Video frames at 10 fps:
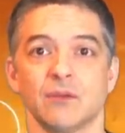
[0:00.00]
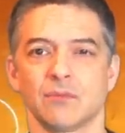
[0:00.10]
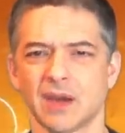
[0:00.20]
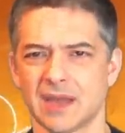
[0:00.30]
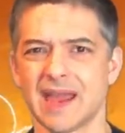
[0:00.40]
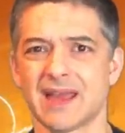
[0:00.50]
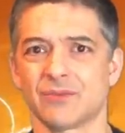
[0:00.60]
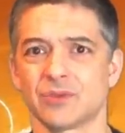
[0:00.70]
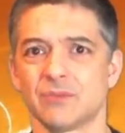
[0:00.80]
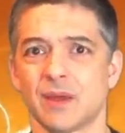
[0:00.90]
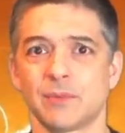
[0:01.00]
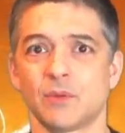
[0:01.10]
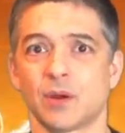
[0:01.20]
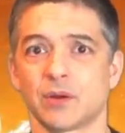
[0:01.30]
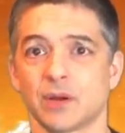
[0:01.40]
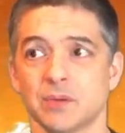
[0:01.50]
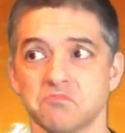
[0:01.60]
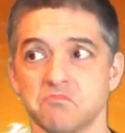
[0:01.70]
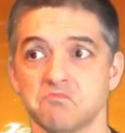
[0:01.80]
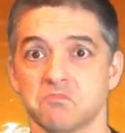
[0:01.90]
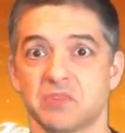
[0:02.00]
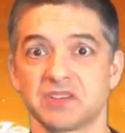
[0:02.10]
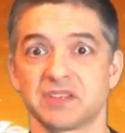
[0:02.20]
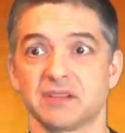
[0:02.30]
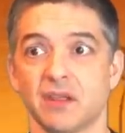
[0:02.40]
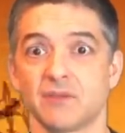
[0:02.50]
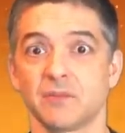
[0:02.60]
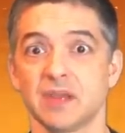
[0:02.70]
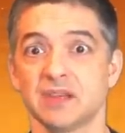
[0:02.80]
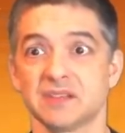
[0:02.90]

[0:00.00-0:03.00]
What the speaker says: Right now, you might be wondering, does he love me?